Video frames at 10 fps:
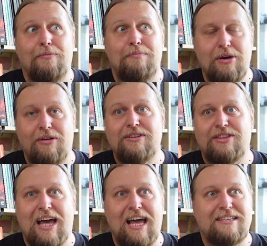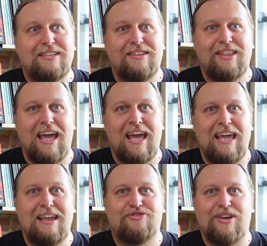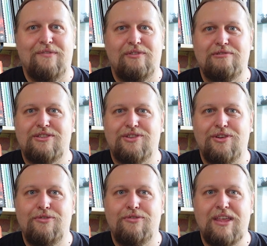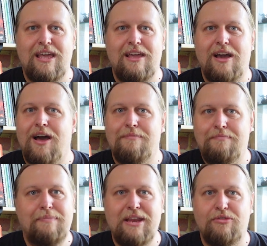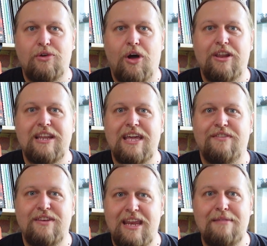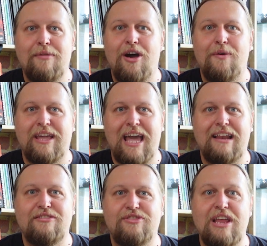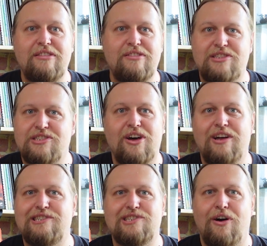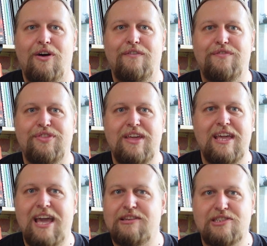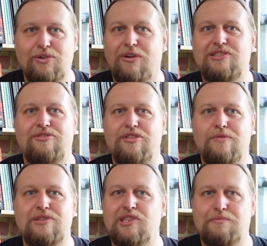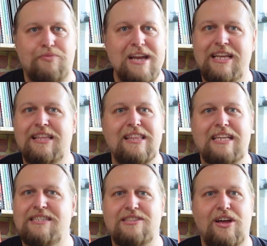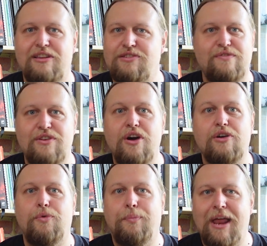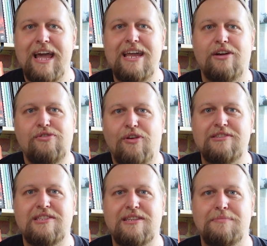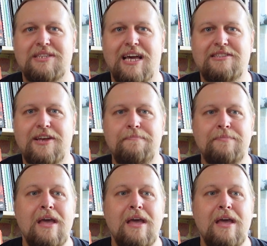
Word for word: Beyond that, they travelled to the penal colony of Nemo, again in search of the Chaos Sorcerer that was spreading this sort of Nurgle plague across the subsector,